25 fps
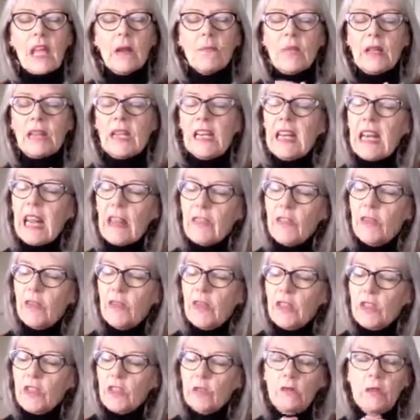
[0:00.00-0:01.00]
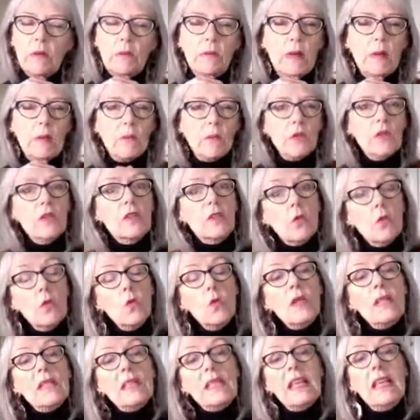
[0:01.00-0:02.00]
But another thing to remember is
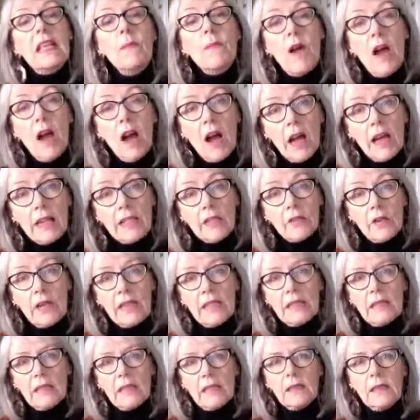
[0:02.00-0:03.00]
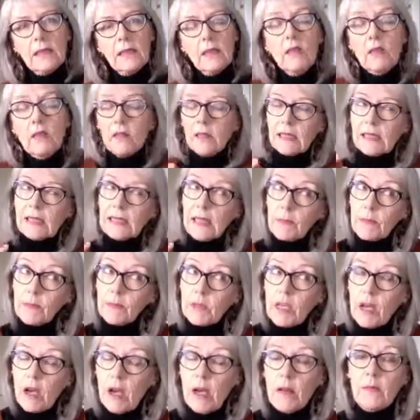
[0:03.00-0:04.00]
always keep hydrated.
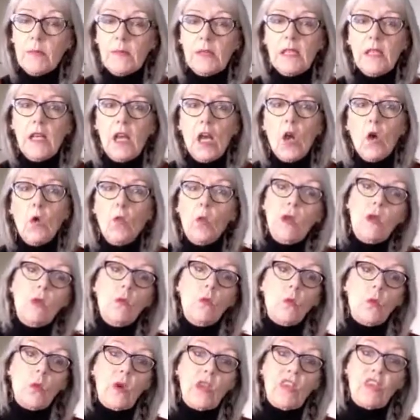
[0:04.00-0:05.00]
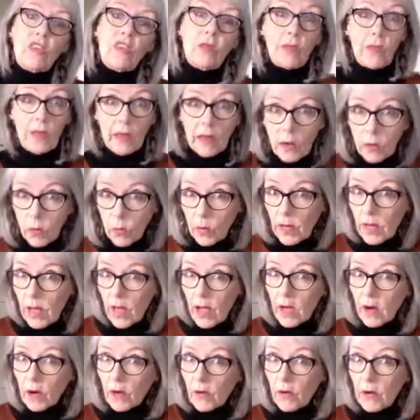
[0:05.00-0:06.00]
Sometimes when we think we're
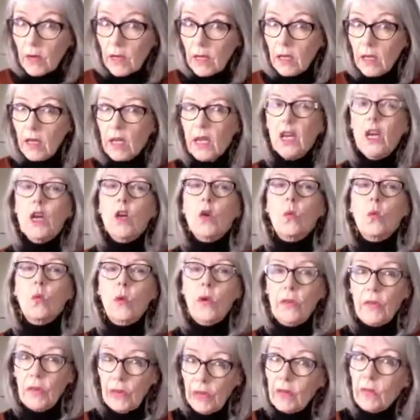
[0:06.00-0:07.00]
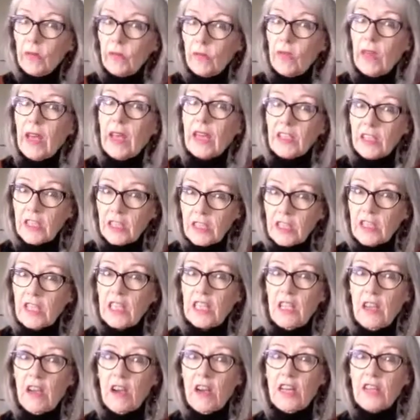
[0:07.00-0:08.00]
hungry, we're in fact
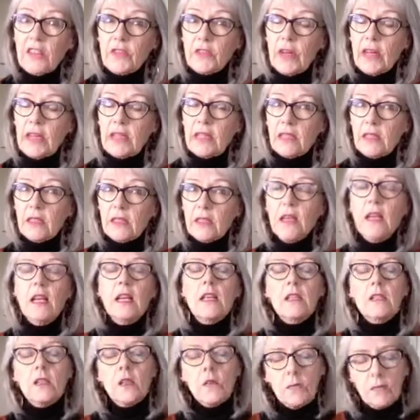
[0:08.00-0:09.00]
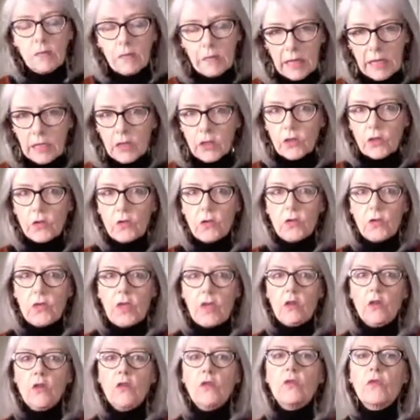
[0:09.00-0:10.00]
dehydrated. So make sure
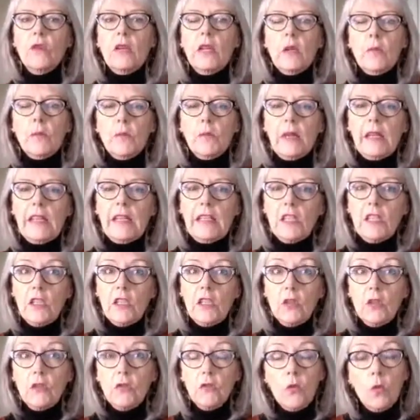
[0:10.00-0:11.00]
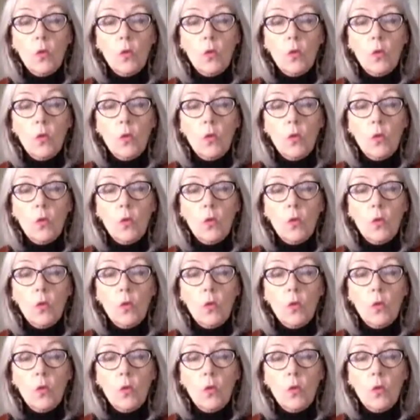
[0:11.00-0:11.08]
that you drink plenty of